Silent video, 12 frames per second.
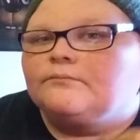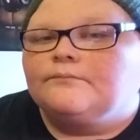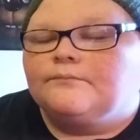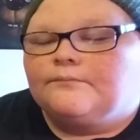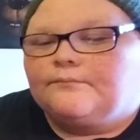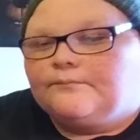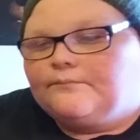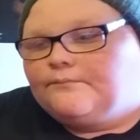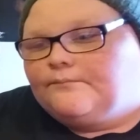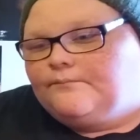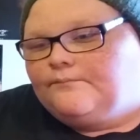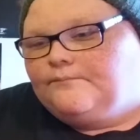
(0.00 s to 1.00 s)

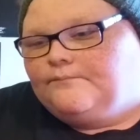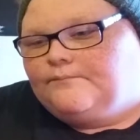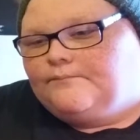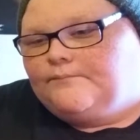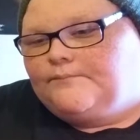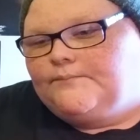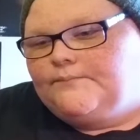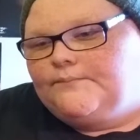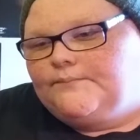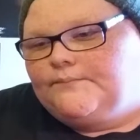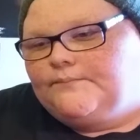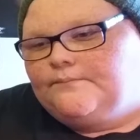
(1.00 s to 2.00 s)

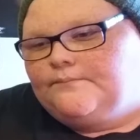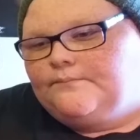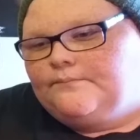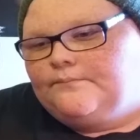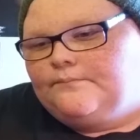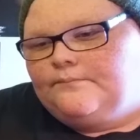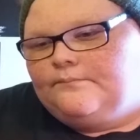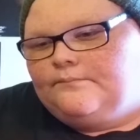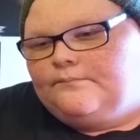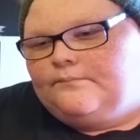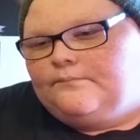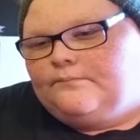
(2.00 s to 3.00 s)

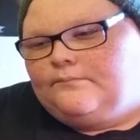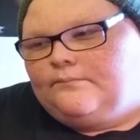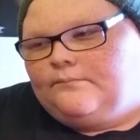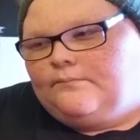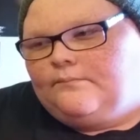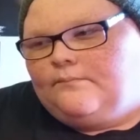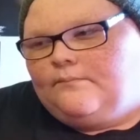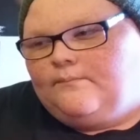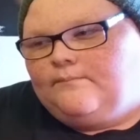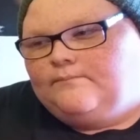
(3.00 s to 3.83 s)
(silent)